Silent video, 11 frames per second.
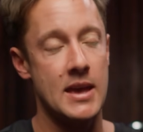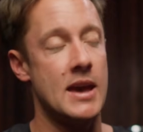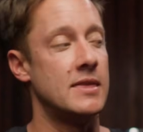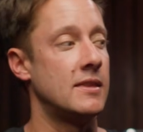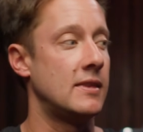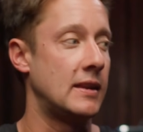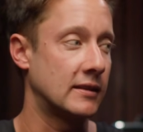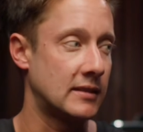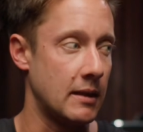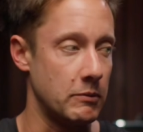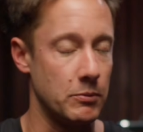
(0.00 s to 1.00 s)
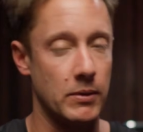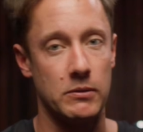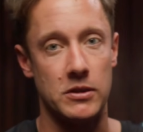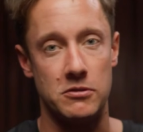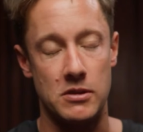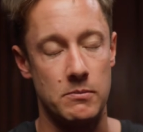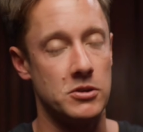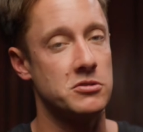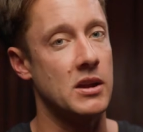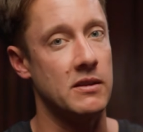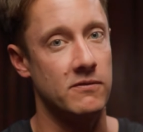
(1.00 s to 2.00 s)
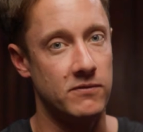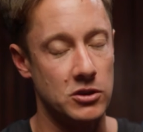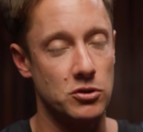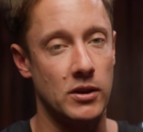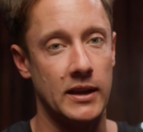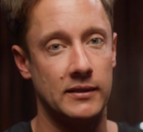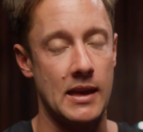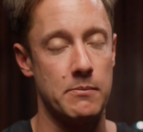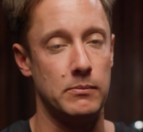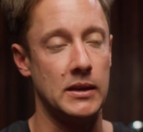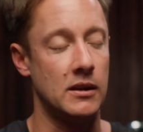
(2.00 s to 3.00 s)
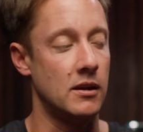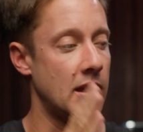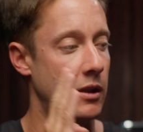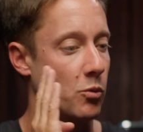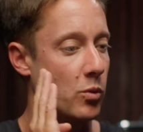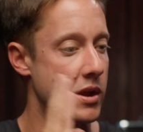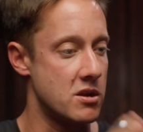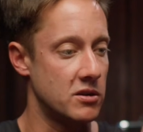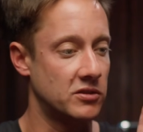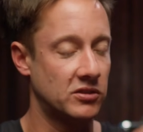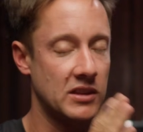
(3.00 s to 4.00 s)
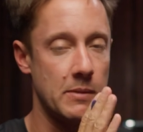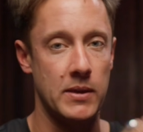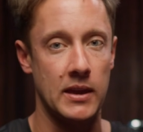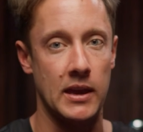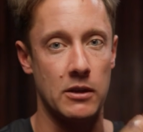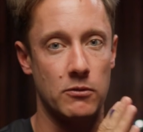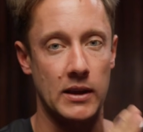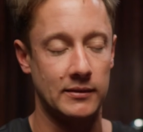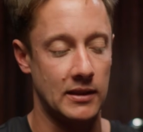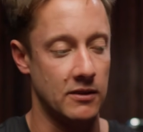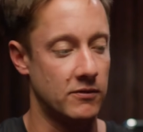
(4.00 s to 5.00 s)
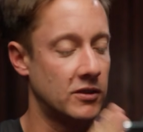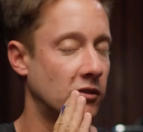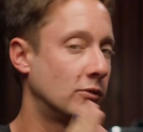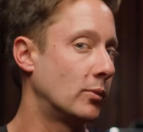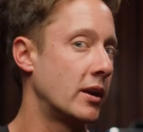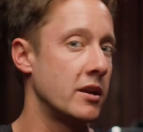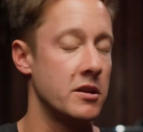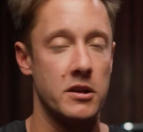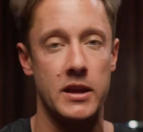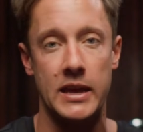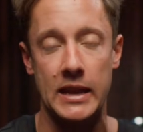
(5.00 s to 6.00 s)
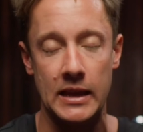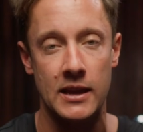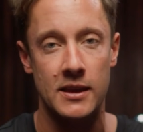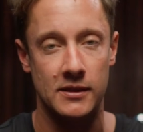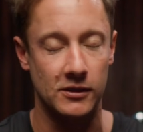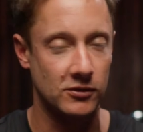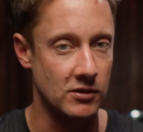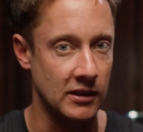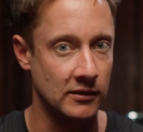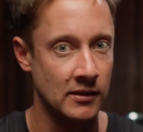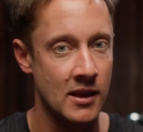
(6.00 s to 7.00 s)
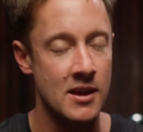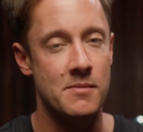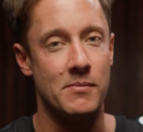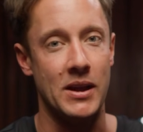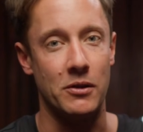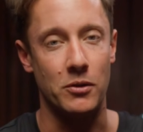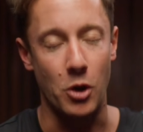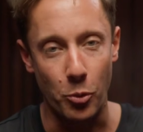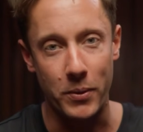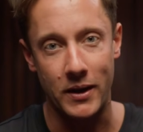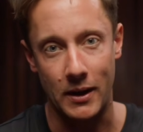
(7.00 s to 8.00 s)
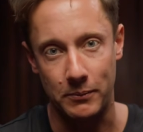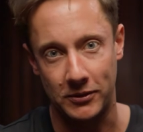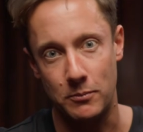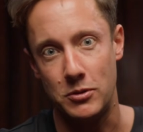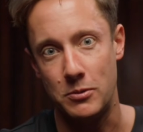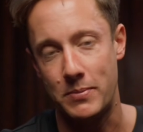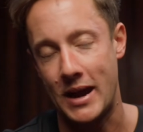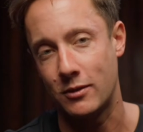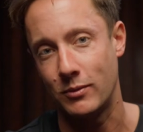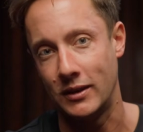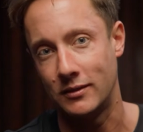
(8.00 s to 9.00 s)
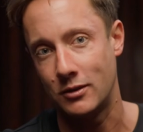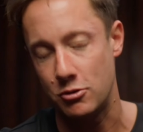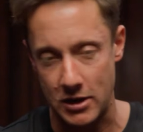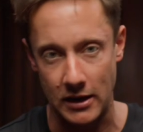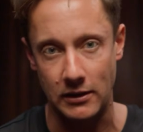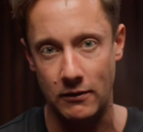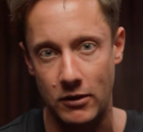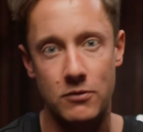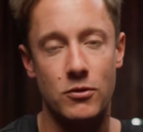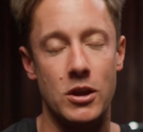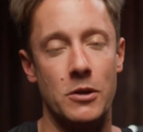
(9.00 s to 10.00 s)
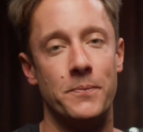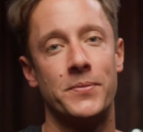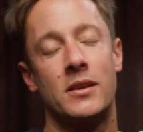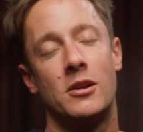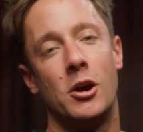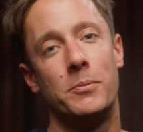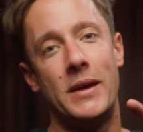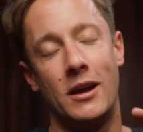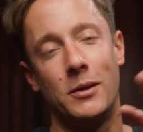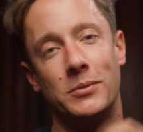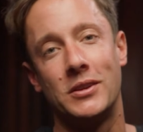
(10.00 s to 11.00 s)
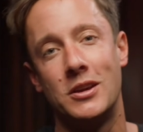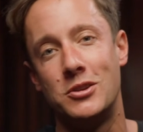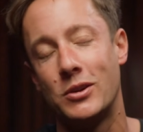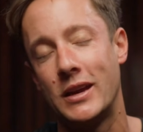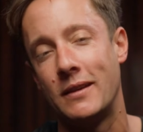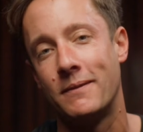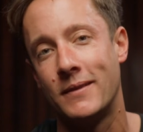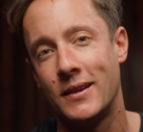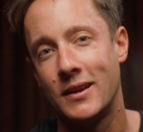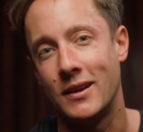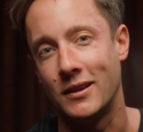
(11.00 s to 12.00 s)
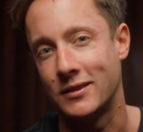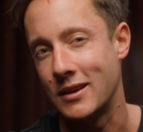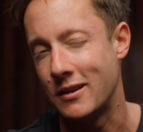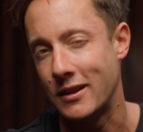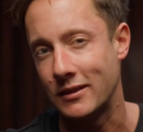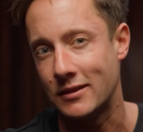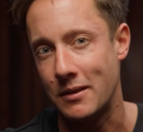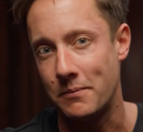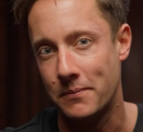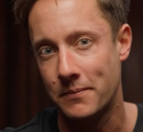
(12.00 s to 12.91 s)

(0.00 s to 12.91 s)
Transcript: And then the next time you play with a drummer, try and visualize that meter and where you're skipping and resting versus where you're hitting the strings might open up some new pathways to creativity for you. Hope that helps. Enjoy it, and I'll see you here next time.